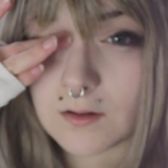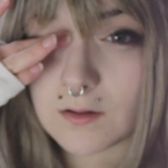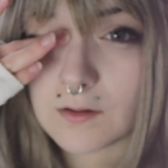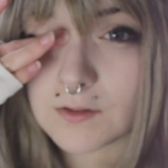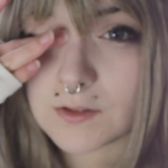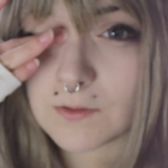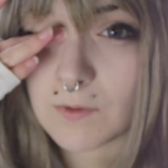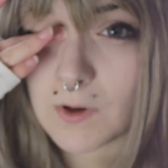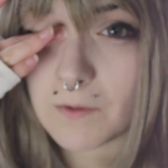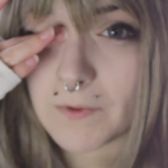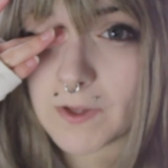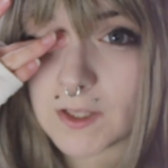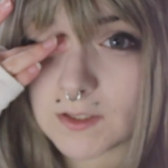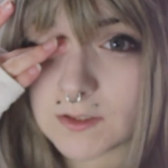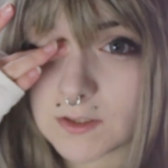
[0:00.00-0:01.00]
YouTube
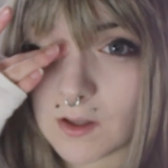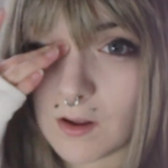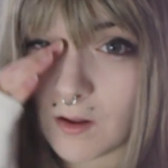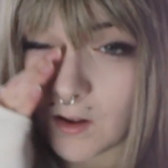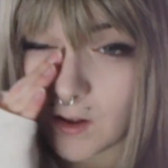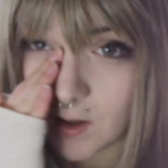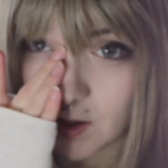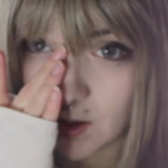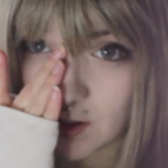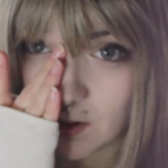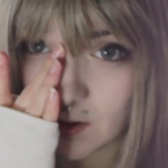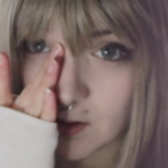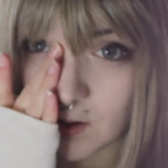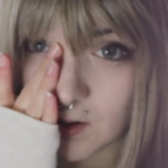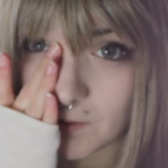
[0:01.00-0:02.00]
comments
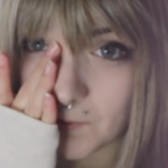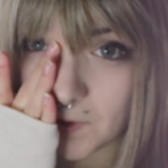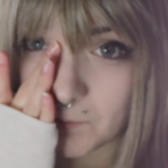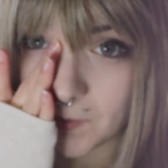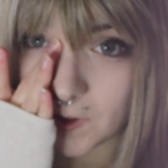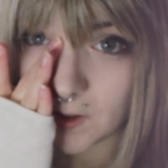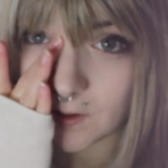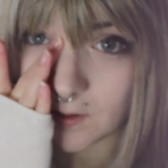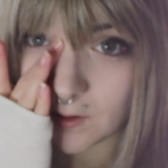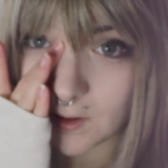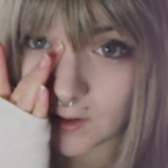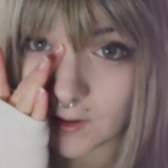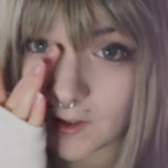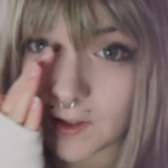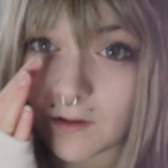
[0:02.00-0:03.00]
or on my
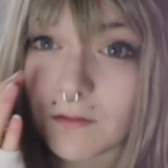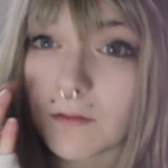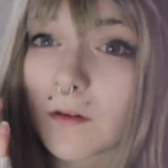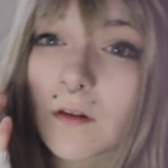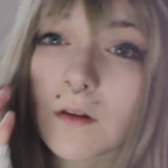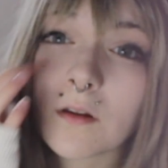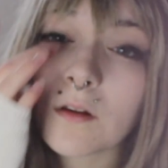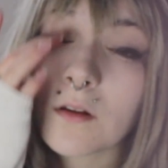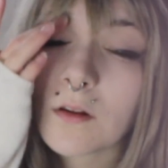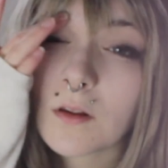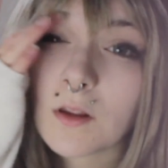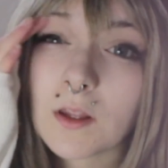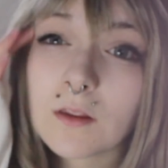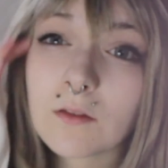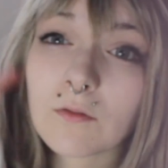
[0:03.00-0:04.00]
blog, either
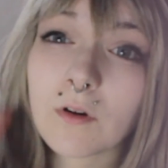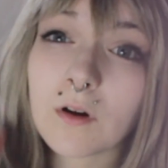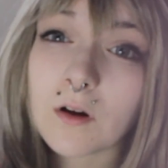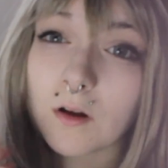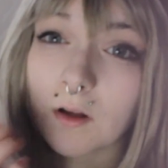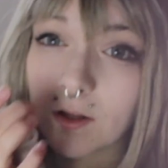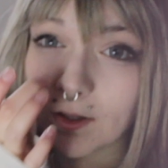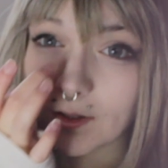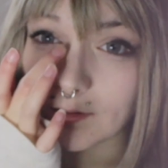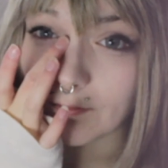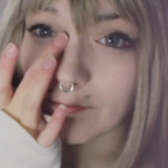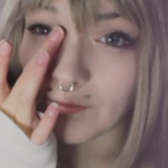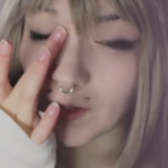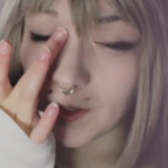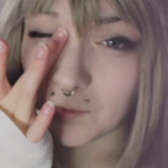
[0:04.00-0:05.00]
or,
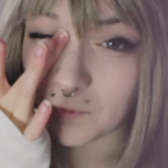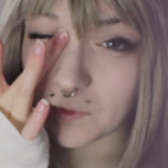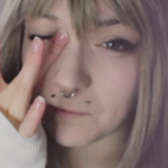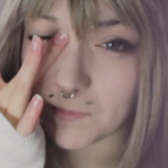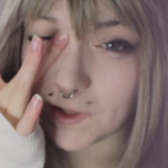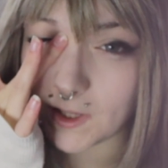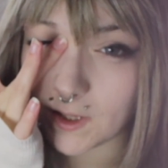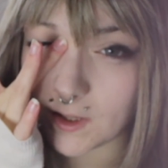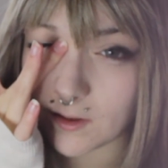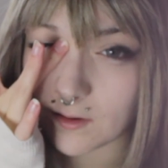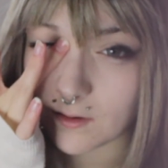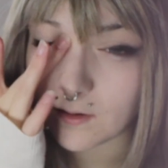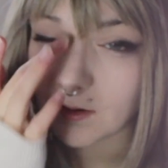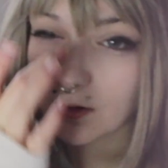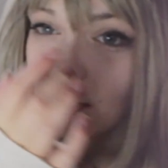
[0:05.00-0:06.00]
it's fine with me.
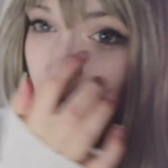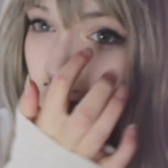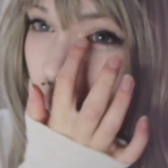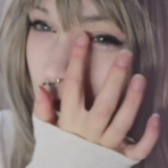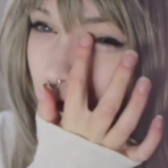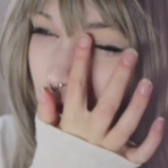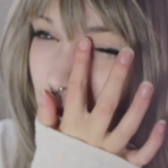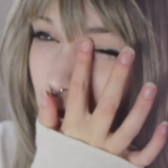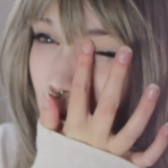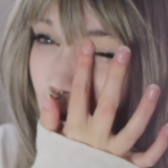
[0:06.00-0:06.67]
But